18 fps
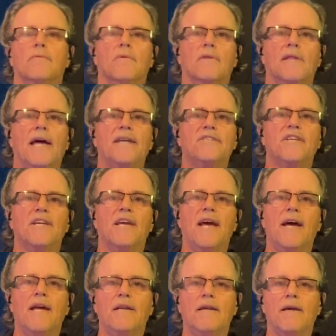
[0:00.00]
Thanks
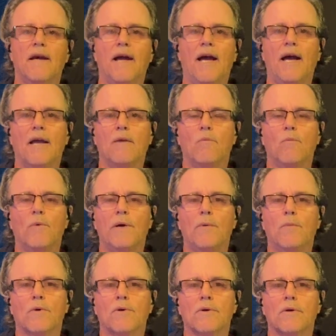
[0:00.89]
again, and we
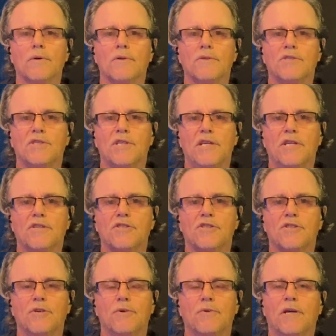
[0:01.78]
will see you
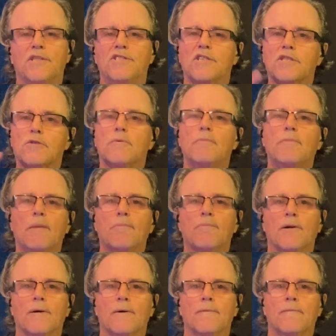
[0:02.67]
soon. And just
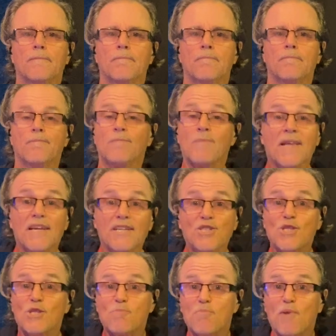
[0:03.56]
remember,
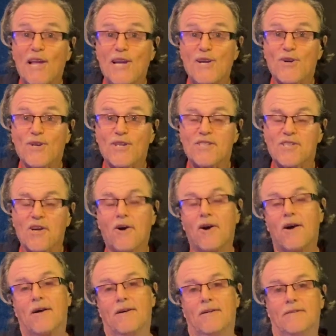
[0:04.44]
just play your
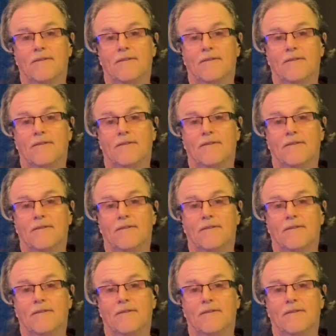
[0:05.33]
guitar.